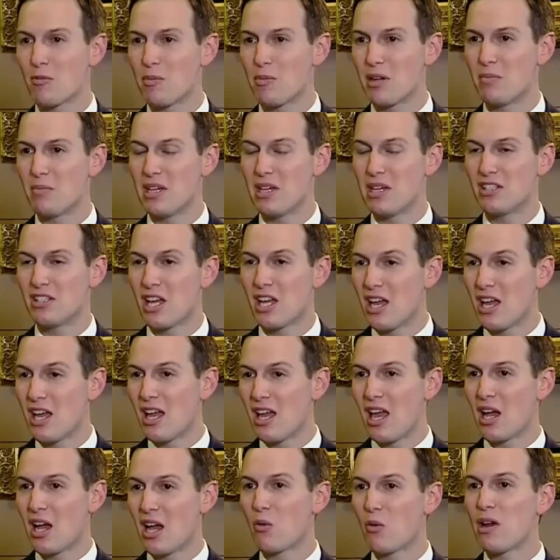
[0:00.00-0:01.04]
been in peace.
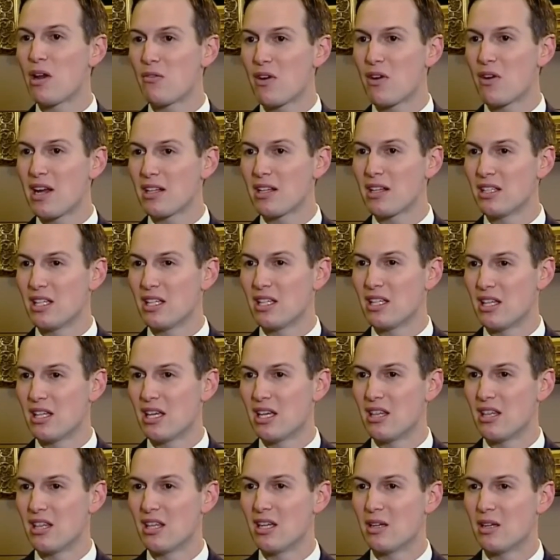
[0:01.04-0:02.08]
And quite frankly,
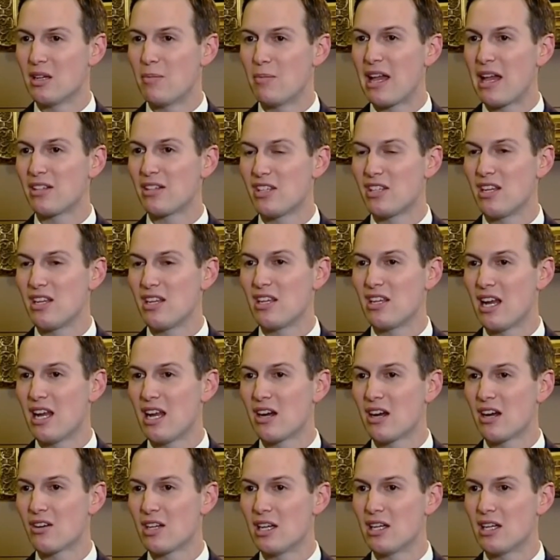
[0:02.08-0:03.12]
in the Palestinian
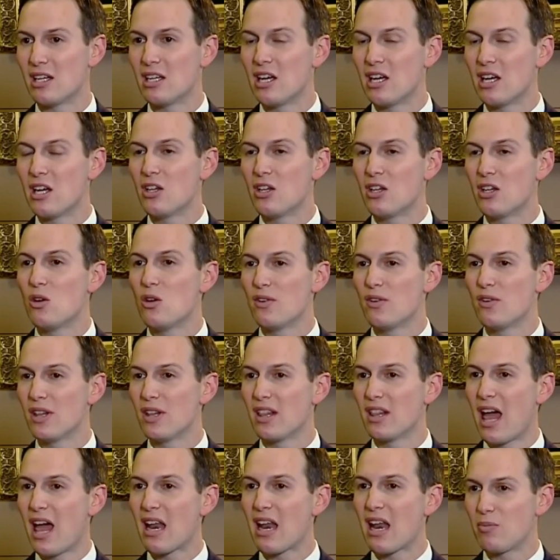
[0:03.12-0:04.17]
area, you have a
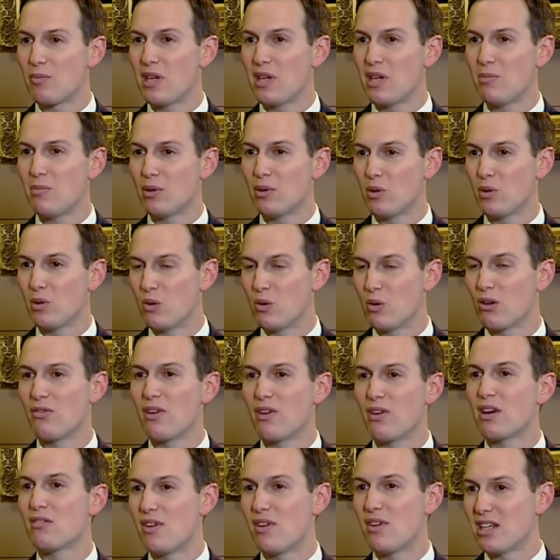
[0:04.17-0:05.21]
lot of people who are
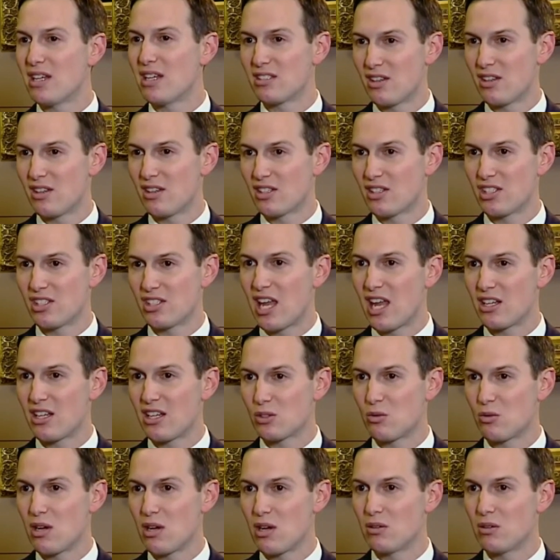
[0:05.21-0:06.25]
very vested in the status
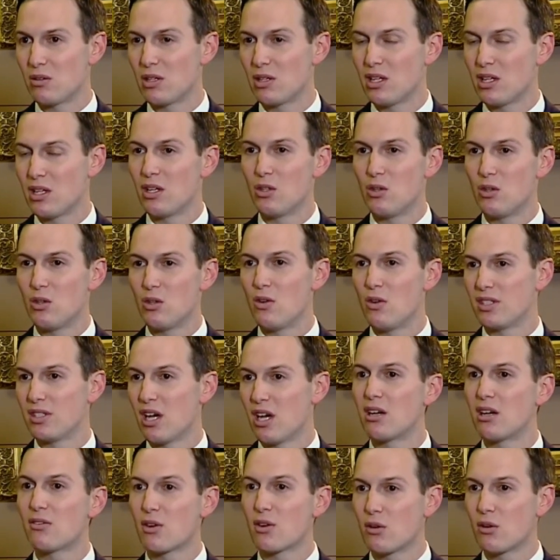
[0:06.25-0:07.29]
quo. You have a
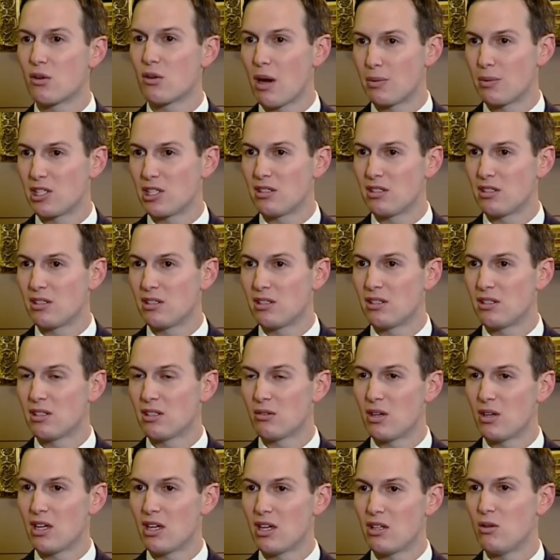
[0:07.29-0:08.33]
ton of corruption.
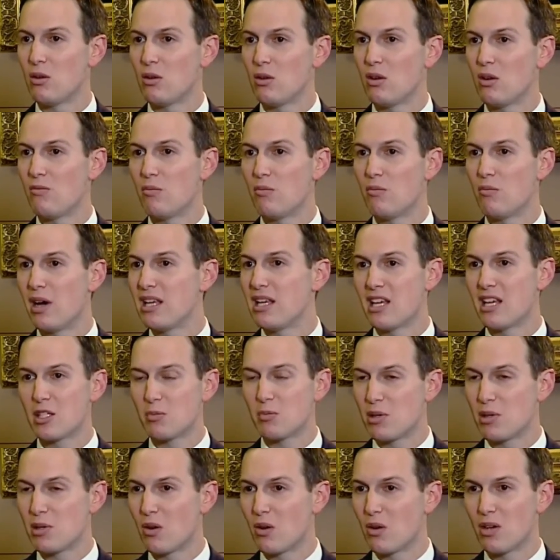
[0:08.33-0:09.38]
Right? You have money that's
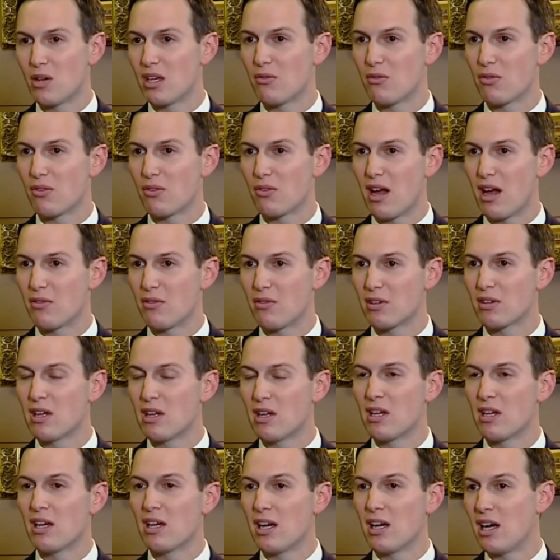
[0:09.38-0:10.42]
been going in forever.
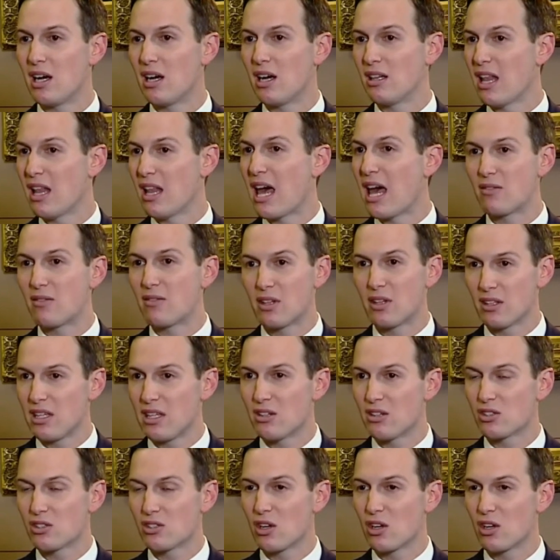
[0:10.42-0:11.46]
A lot of the
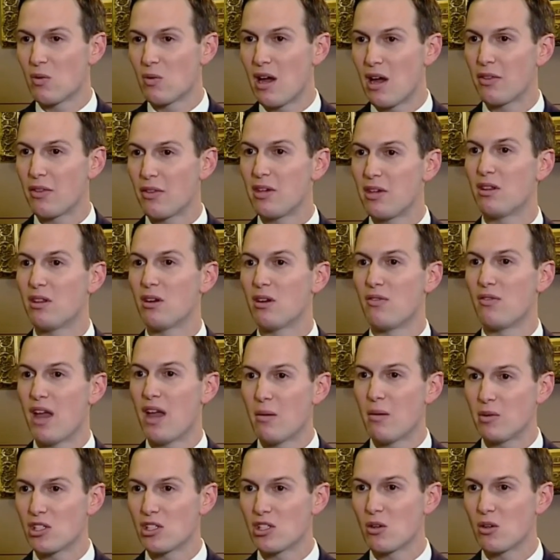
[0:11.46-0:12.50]
leaders are wealthy, their
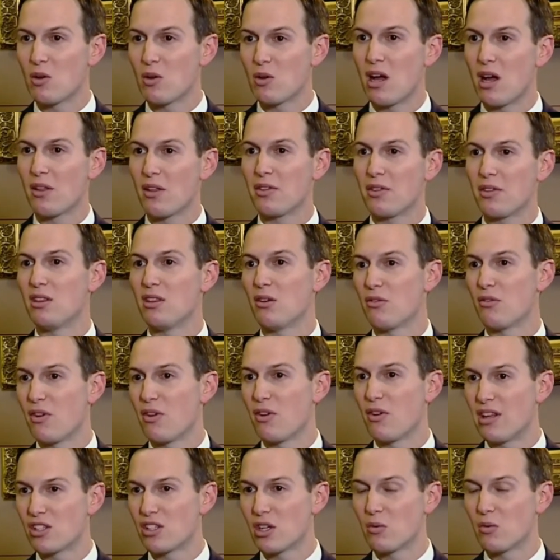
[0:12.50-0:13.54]
families are wealthy, their
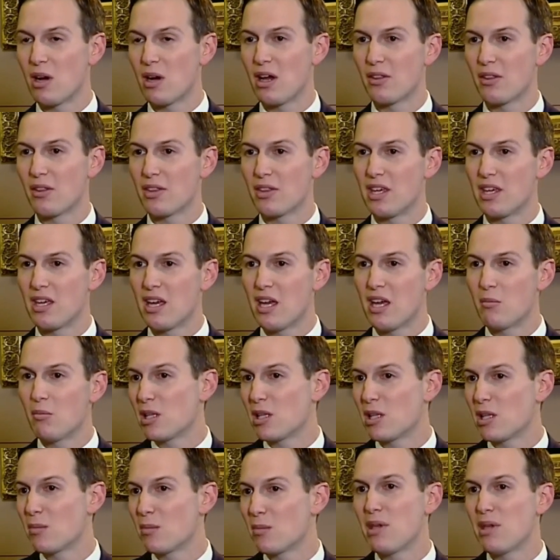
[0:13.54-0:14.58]
friends are wealthy,
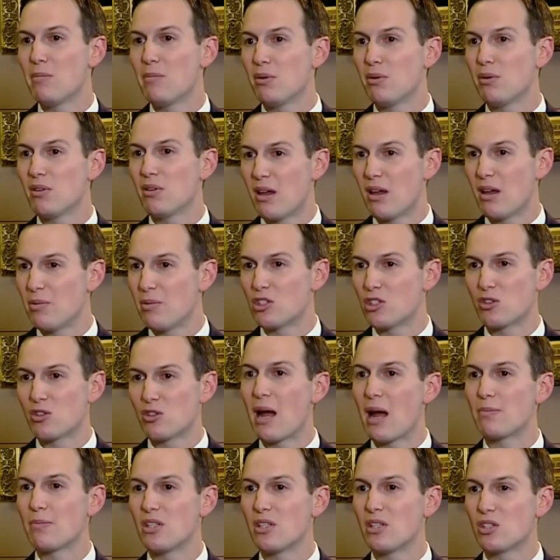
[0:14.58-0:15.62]
but the people have been
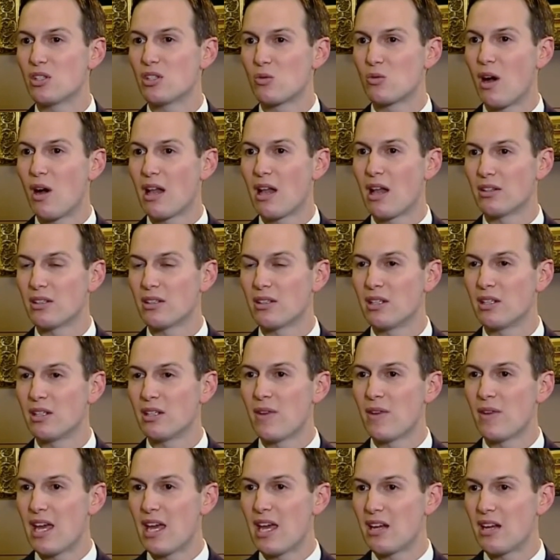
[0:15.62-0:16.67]
trapped in squalor.
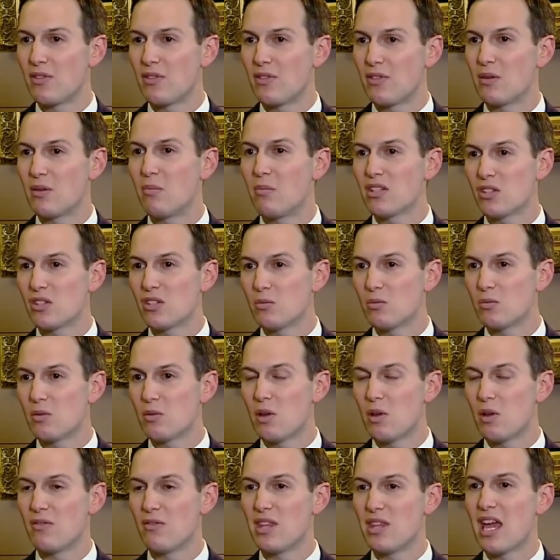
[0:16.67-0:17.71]
And if
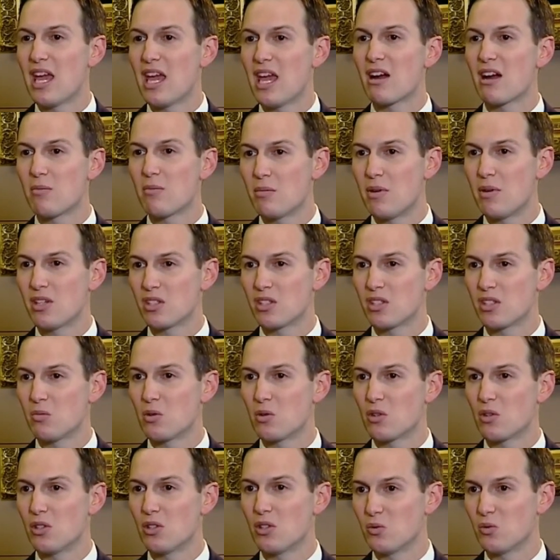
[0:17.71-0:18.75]
the Arab and Muslim
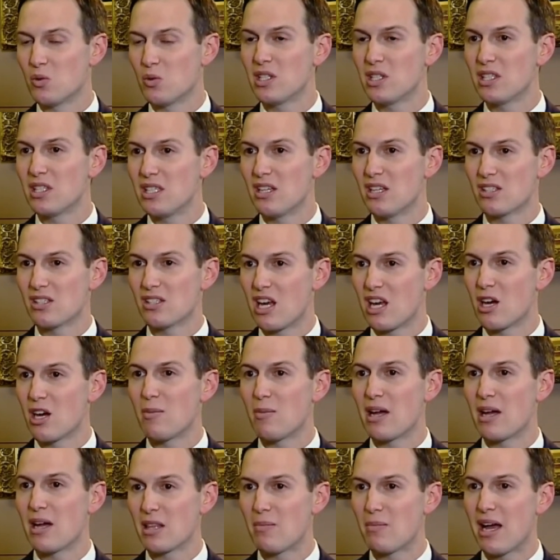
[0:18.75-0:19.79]
world really does care
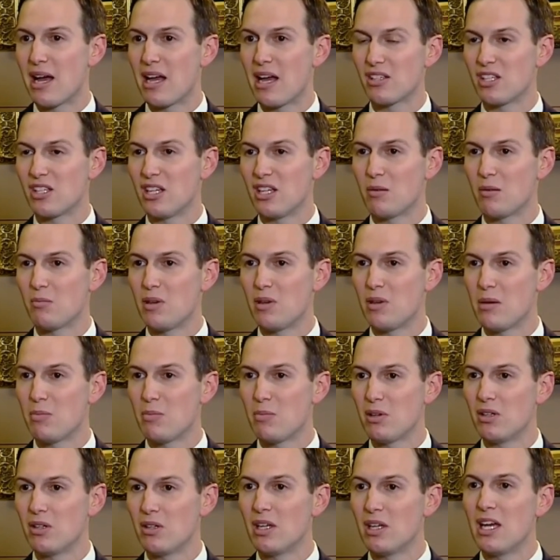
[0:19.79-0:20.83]
about the Palestinian
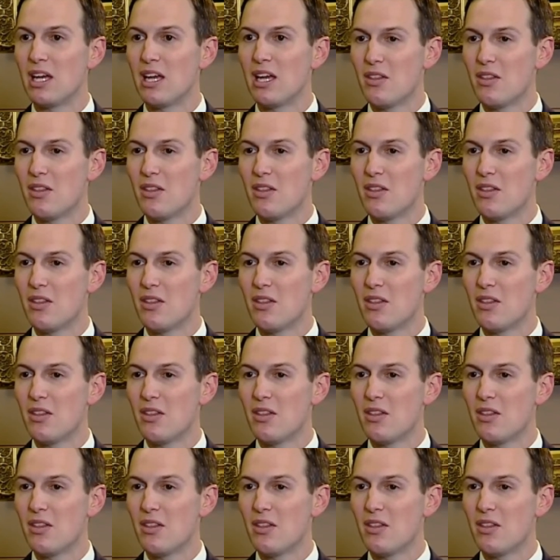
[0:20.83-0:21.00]
people,